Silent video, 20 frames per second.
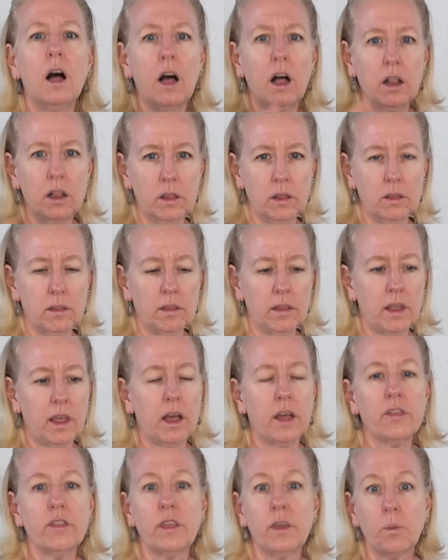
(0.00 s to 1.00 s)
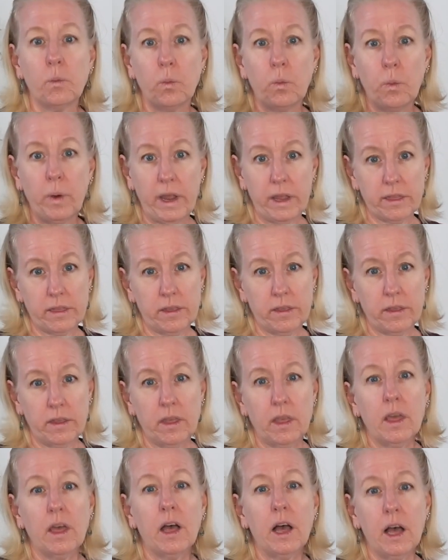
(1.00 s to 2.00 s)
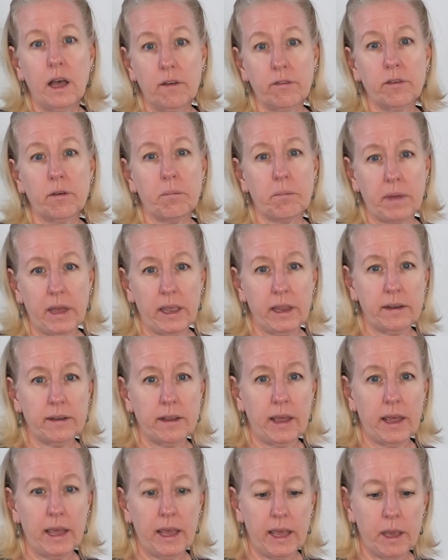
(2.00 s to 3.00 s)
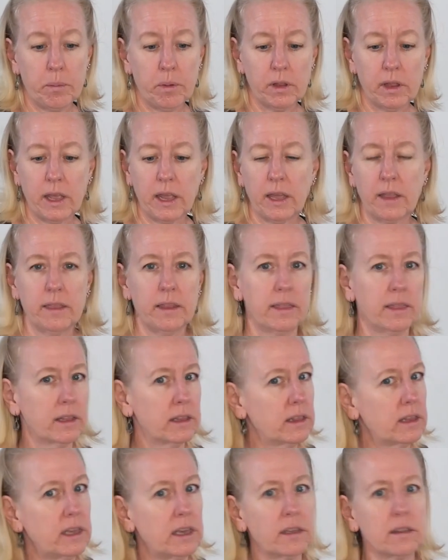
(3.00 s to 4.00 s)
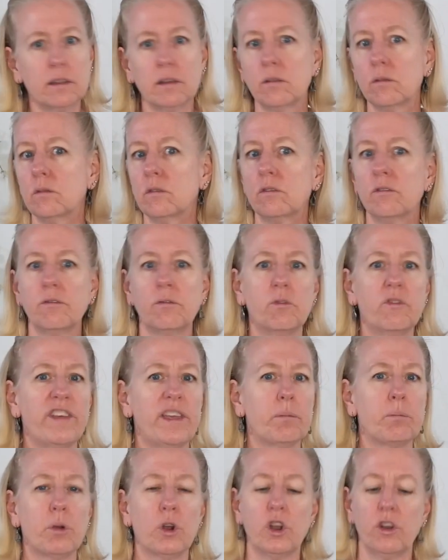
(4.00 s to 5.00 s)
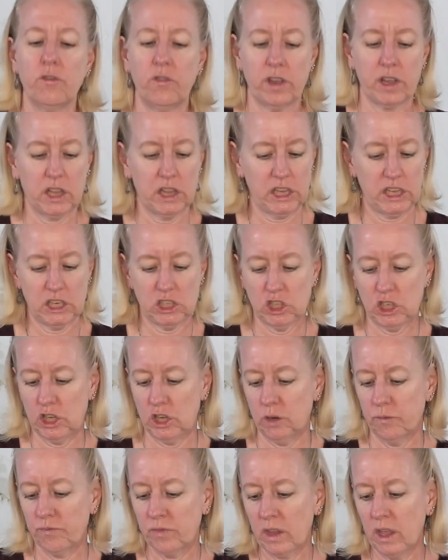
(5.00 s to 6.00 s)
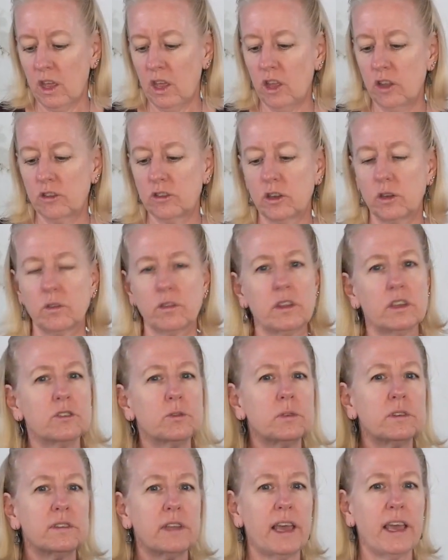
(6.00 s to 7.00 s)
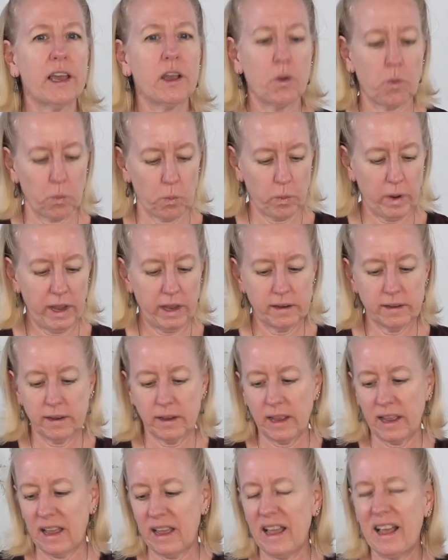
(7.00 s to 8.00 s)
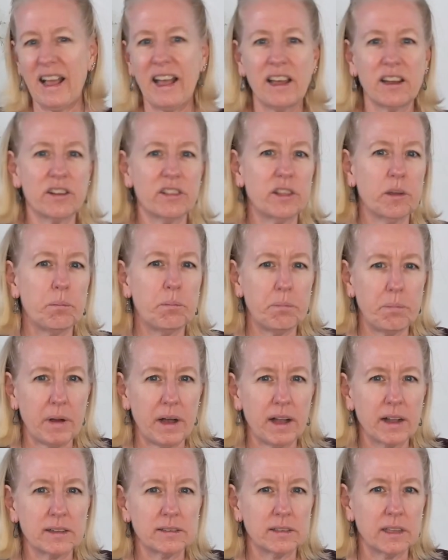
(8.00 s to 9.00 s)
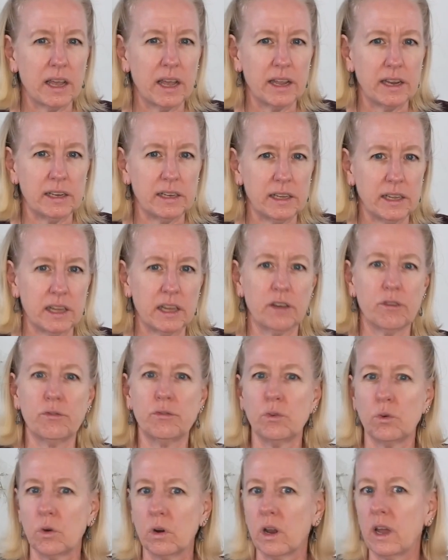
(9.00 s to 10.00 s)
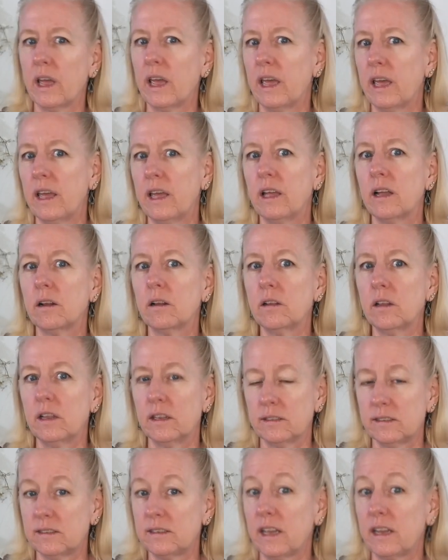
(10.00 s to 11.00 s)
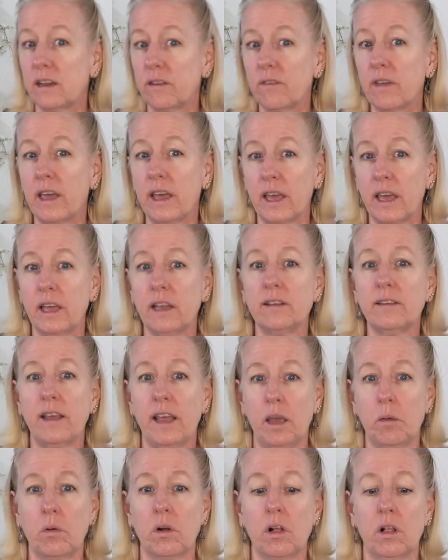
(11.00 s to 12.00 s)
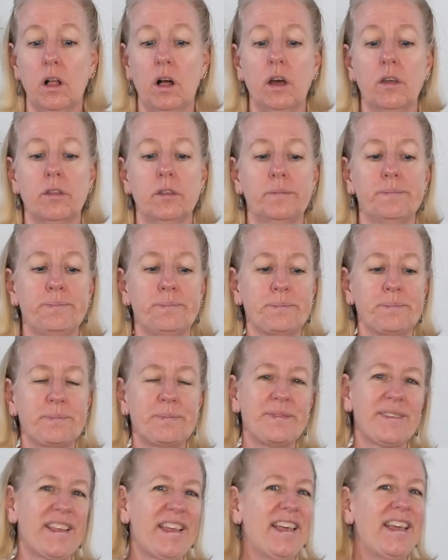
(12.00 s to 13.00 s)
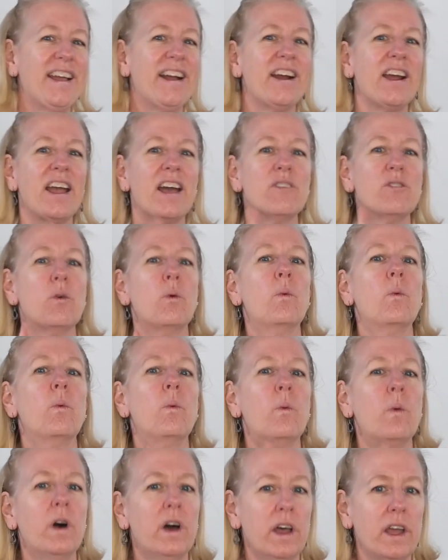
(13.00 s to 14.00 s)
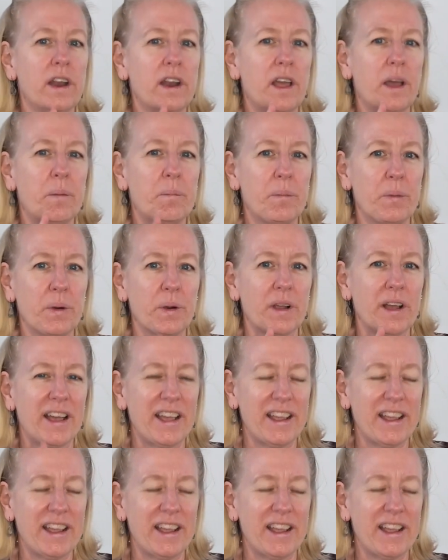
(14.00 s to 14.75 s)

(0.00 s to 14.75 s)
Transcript: on the width of my table. And then the length fit perfectly too. So this was a great out of the box idea for instead of a tablecloth. All right, I have one more